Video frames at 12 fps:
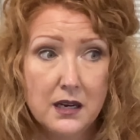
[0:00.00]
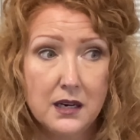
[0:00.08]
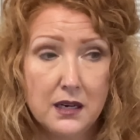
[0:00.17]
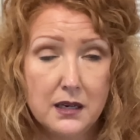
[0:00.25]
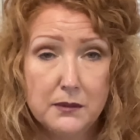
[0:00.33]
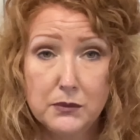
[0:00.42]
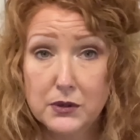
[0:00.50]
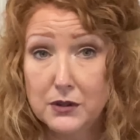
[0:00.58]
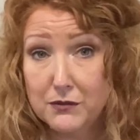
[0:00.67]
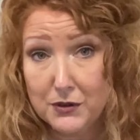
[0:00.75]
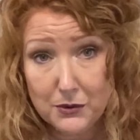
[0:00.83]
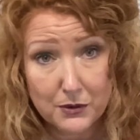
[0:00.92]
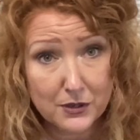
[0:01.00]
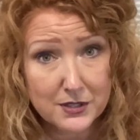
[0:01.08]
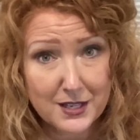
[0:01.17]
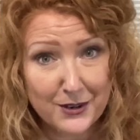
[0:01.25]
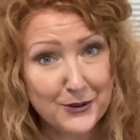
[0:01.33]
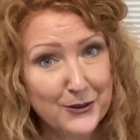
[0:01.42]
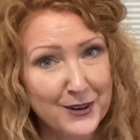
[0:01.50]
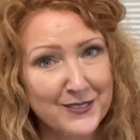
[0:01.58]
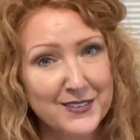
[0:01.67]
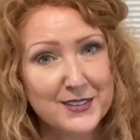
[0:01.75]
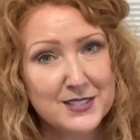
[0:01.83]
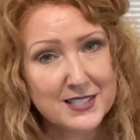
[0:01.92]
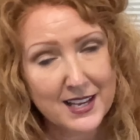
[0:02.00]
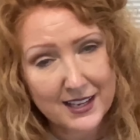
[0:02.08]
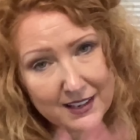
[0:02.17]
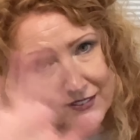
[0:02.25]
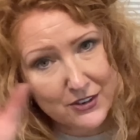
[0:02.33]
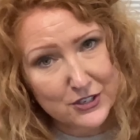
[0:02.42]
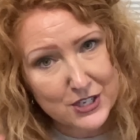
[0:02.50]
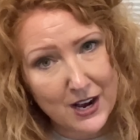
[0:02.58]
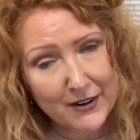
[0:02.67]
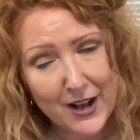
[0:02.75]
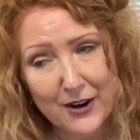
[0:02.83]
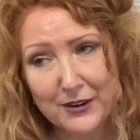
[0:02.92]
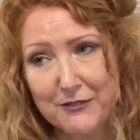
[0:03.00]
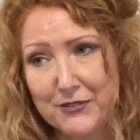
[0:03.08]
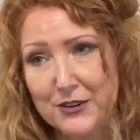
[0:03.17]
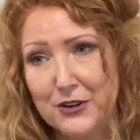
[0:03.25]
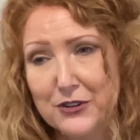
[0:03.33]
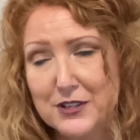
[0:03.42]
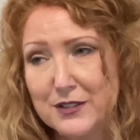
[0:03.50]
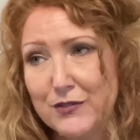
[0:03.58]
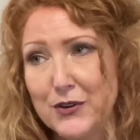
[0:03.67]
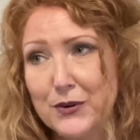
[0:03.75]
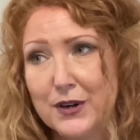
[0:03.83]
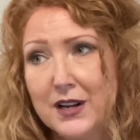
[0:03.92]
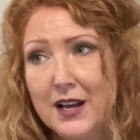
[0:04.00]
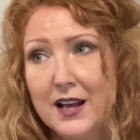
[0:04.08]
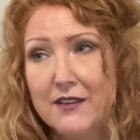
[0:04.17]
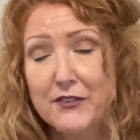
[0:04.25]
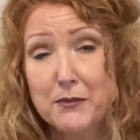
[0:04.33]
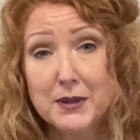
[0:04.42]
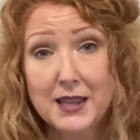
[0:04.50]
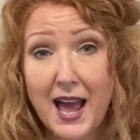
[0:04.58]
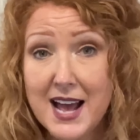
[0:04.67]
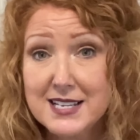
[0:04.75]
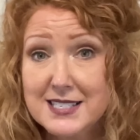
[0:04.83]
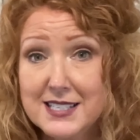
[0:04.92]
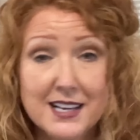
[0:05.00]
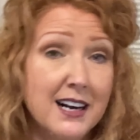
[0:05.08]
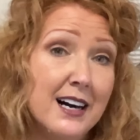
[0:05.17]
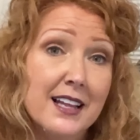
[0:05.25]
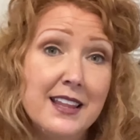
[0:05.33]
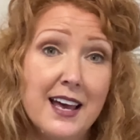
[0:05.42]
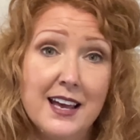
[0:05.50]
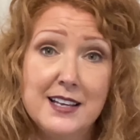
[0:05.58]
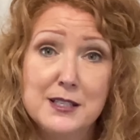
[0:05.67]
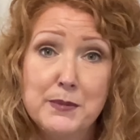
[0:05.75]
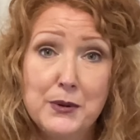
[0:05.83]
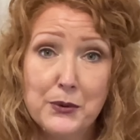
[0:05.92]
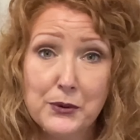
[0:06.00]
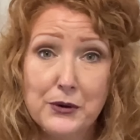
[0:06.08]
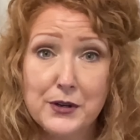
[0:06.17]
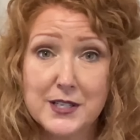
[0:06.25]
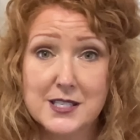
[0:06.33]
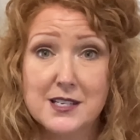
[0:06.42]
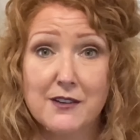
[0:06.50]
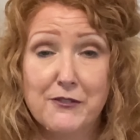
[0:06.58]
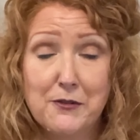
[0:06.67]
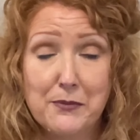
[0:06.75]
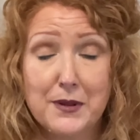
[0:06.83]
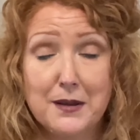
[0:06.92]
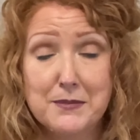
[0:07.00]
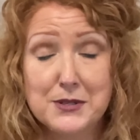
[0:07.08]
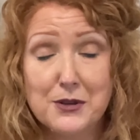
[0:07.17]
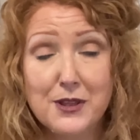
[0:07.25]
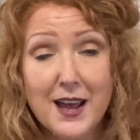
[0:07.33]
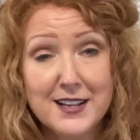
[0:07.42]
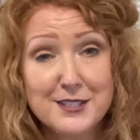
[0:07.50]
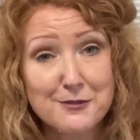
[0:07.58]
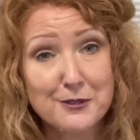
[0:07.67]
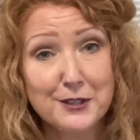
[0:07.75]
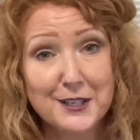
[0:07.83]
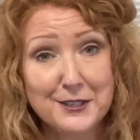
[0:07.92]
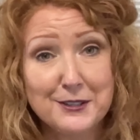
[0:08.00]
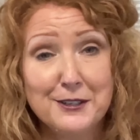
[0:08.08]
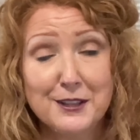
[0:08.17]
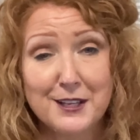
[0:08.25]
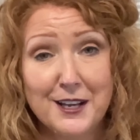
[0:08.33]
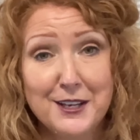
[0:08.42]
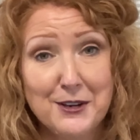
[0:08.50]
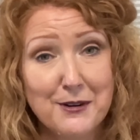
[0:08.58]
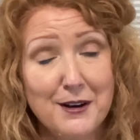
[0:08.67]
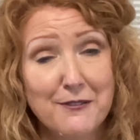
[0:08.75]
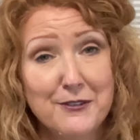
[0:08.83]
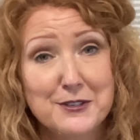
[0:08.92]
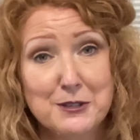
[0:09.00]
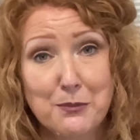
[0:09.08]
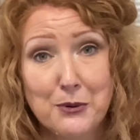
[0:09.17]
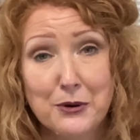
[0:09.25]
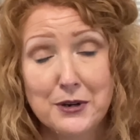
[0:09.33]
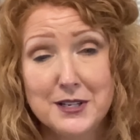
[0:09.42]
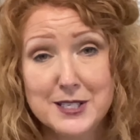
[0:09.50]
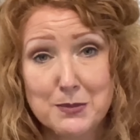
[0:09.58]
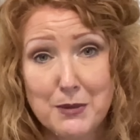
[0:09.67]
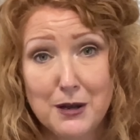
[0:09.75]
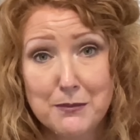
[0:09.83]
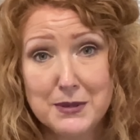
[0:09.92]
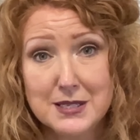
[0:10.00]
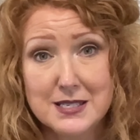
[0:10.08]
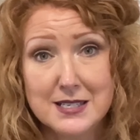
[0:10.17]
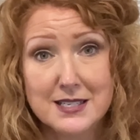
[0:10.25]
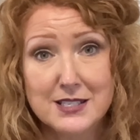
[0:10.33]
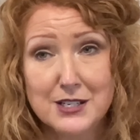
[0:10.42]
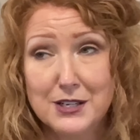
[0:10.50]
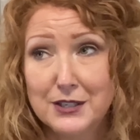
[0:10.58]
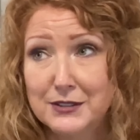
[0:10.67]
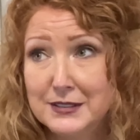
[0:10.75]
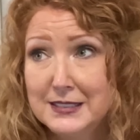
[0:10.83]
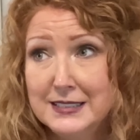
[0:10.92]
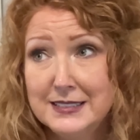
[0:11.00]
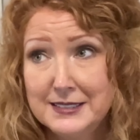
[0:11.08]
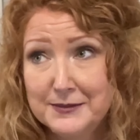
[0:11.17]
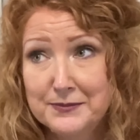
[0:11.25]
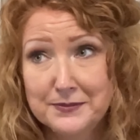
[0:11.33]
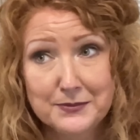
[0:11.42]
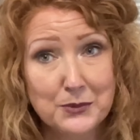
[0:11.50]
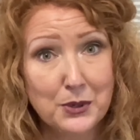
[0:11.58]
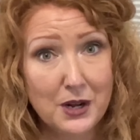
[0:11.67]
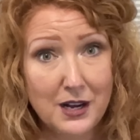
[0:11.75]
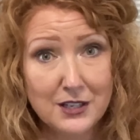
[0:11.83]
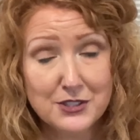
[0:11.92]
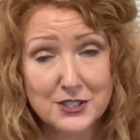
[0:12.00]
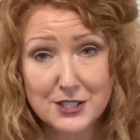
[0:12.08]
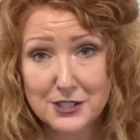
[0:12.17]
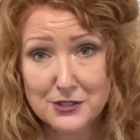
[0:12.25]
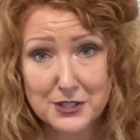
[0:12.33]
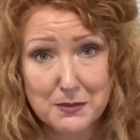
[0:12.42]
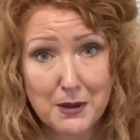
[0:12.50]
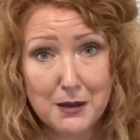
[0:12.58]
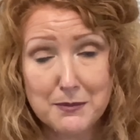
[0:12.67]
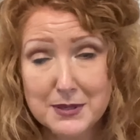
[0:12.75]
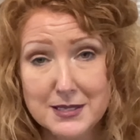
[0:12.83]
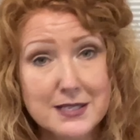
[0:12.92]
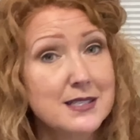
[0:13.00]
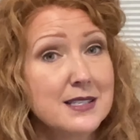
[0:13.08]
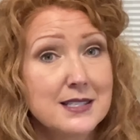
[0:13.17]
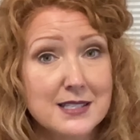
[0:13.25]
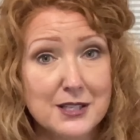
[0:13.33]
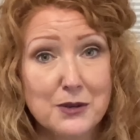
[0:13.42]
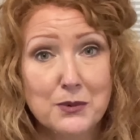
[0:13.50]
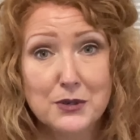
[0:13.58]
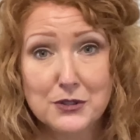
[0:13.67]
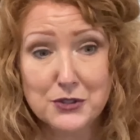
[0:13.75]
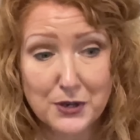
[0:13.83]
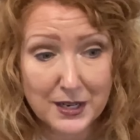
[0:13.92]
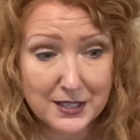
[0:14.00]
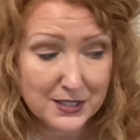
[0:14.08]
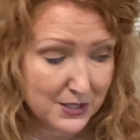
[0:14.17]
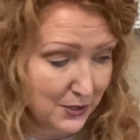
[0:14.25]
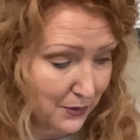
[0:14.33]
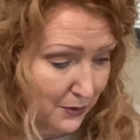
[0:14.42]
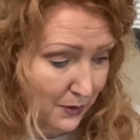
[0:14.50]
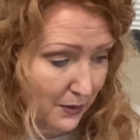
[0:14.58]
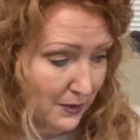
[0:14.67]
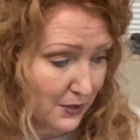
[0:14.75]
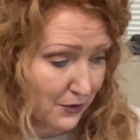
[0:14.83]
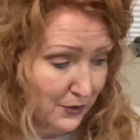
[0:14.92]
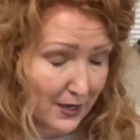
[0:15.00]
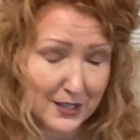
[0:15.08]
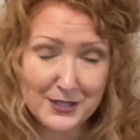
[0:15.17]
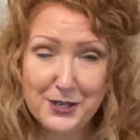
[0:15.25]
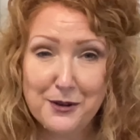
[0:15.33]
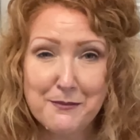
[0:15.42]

um, one of the viewers, whoever, say, give it a shout out if you're this viewer from Alaska that has been ordering stuff from them. So that's really cool. Thank you all for supporting small business. You know, we're all just little small businesses in the world trying to trying to